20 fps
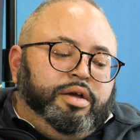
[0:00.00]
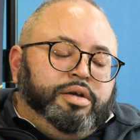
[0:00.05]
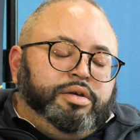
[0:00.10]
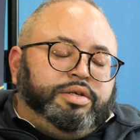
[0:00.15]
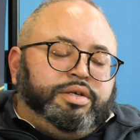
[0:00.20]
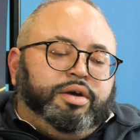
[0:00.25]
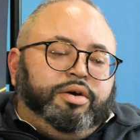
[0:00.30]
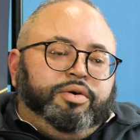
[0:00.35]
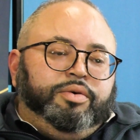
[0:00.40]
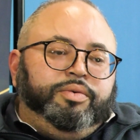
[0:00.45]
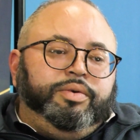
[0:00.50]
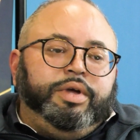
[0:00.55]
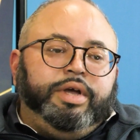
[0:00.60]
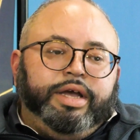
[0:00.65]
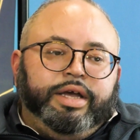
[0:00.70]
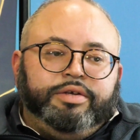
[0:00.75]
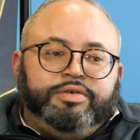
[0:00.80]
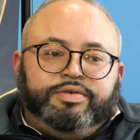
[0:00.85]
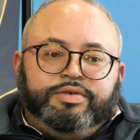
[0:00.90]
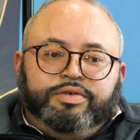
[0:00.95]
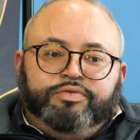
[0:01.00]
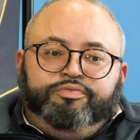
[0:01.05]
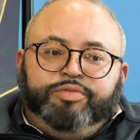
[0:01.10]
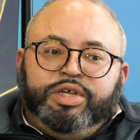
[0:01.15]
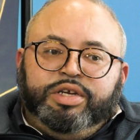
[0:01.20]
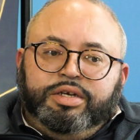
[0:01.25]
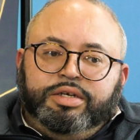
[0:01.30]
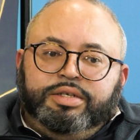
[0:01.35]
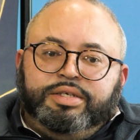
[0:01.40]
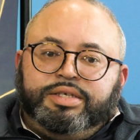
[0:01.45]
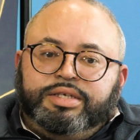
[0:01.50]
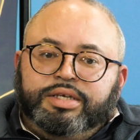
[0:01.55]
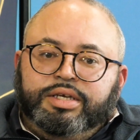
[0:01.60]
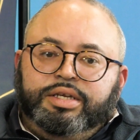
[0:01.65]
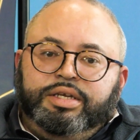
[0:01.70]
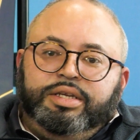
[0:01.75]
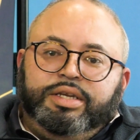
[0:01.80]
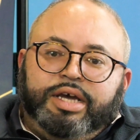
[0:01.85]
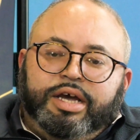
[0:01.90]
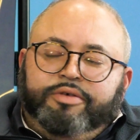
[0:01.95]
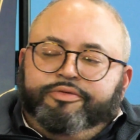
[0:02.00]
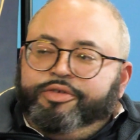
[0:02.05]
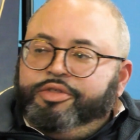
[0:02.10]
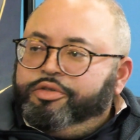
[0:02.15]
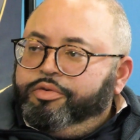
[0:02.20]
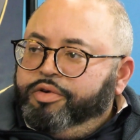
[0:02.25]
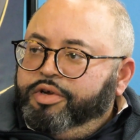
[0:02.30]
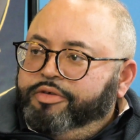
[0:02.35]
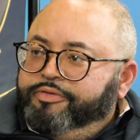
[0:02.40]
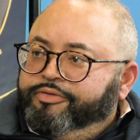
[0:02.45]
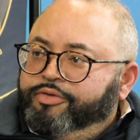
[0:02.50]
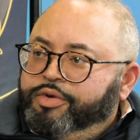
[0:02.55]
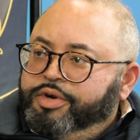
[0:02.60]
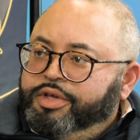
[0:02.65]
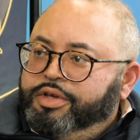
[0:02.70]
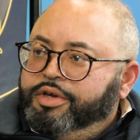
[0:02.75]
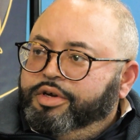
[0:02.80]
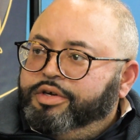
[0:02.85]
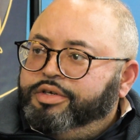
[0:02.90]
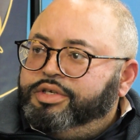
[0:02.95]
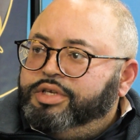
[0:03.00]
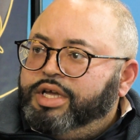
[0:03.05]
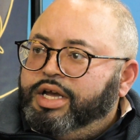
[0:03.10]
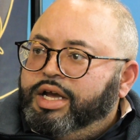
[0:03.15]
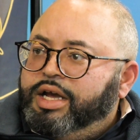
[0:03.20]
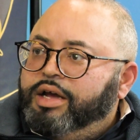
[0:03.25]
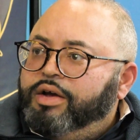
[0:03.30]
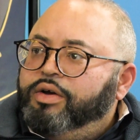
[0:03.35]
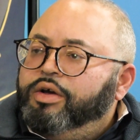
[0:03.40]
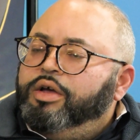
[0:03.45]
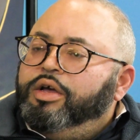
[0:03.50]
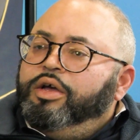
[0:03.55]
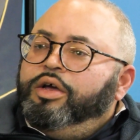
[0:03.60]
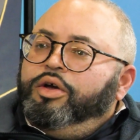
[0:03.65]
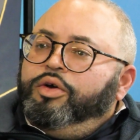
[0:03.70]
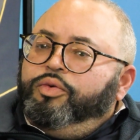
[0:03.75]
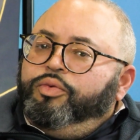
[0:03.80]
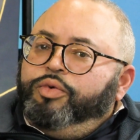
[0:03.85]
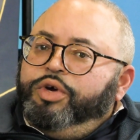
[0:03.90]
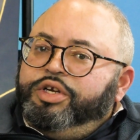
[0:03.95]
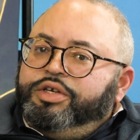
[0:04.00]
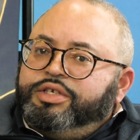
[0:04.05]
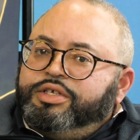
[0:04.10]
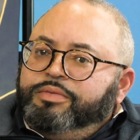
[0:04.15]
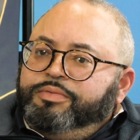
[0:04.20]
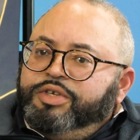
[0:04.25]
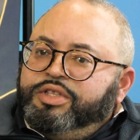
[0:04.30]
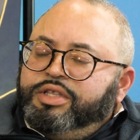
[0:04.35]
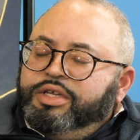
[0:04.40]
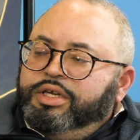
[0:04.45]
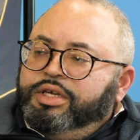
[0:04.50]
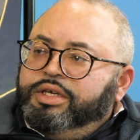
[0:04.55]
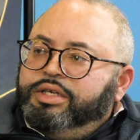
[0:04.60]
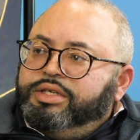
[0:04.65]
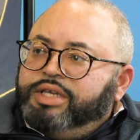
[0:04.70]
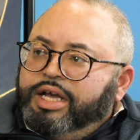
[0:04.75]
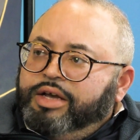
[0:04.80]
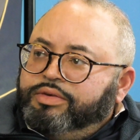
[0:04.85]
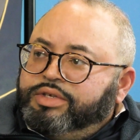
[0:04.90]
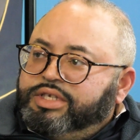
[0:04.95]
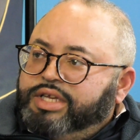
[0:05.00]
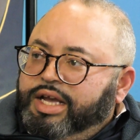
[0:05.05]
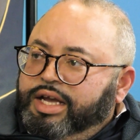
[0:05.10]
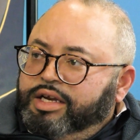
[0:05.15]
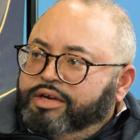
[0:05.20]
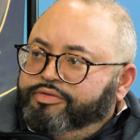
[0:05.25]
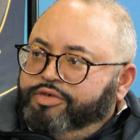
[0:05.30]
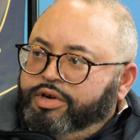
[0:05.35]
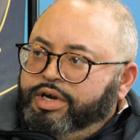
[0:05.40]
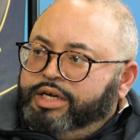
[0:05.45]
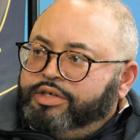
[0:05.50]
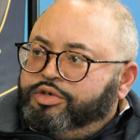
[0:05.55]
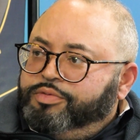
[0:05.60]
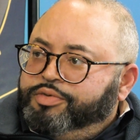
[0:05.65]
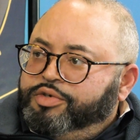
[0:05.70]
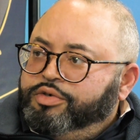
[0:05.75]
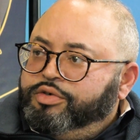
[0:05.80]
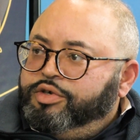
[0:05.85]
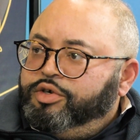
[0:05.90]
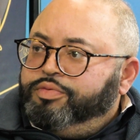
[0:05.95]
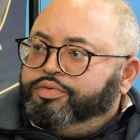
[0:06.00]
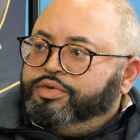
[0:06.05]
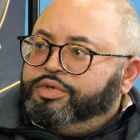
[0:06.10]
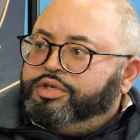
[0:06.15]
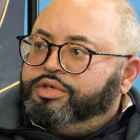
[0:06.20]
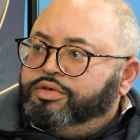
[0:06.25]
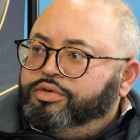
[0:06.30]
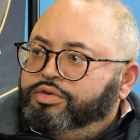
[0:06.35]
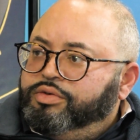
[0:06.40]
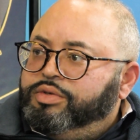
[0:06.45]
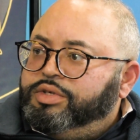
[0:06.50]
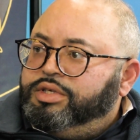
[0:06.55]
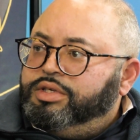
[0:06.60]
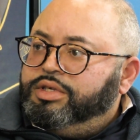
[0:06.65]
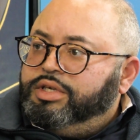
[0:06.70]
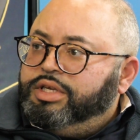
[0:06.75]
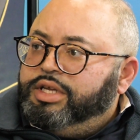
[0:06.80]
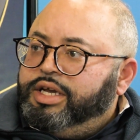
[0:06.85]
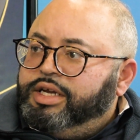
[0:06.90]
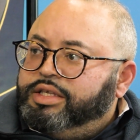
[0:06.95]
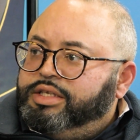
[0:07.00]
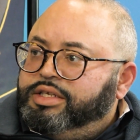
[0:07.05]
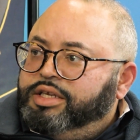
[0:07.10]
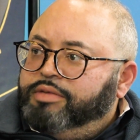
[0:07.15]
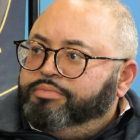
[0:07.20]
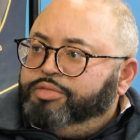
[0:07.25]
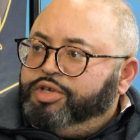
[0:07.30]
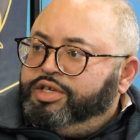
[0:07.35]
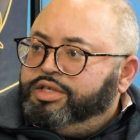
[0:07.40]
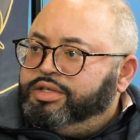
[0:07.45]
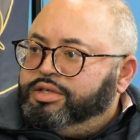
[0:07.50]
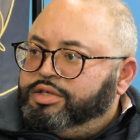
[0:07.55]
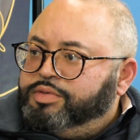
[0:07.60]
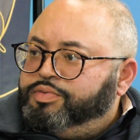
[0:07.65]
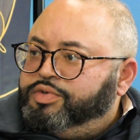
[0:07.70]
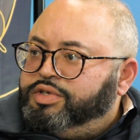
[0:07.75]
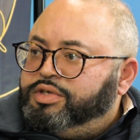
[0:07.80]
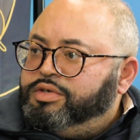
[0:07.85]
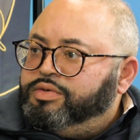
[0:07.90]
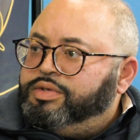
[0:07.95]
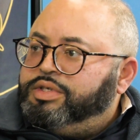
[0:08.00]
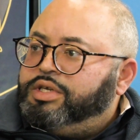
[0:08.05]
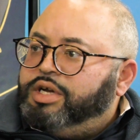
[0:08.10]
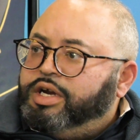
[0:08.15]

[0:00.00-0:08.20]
So, as you've been in the city now for 3 or 4 years now, what are some of the things outside of your entrepreneurial pursuits and business pursuits